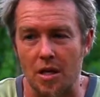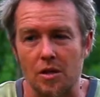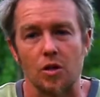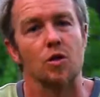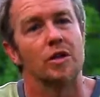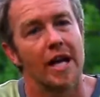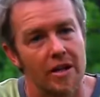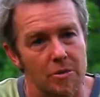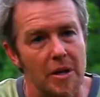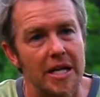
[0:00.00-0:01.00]
learn how
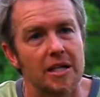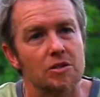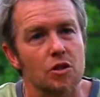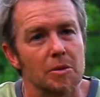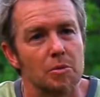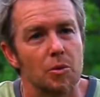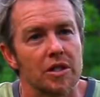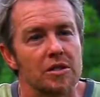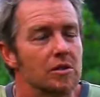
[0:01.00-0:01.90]
to make adobe bricks,